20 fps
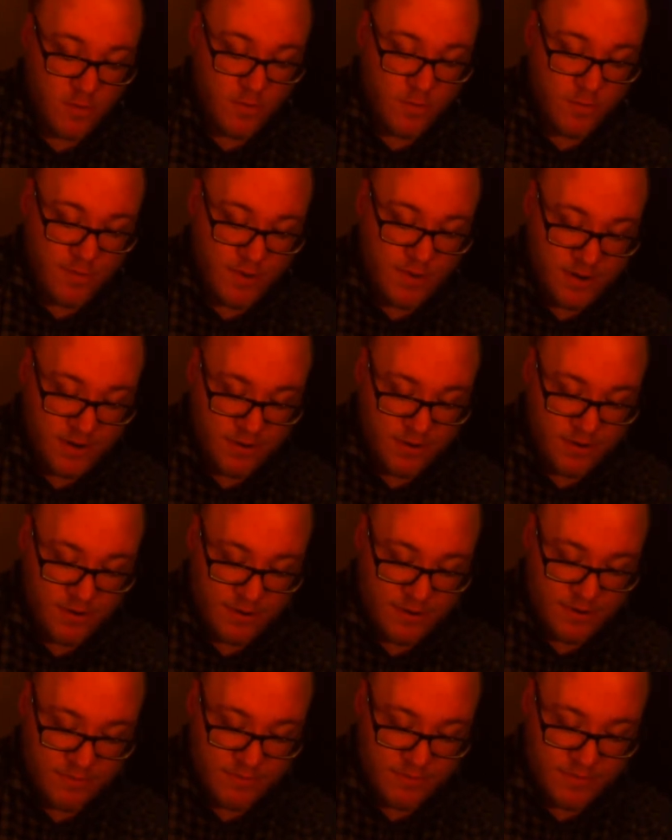where
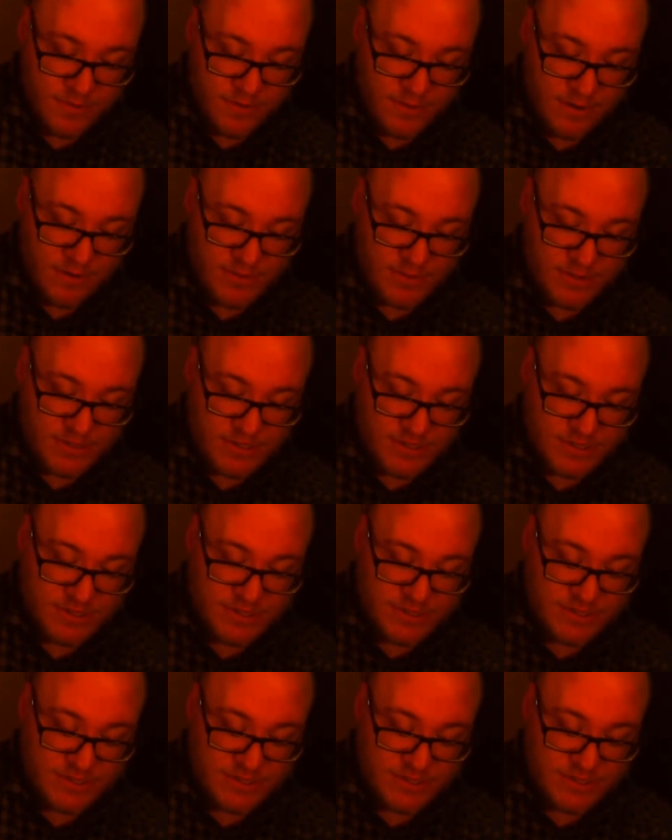I'm I'm just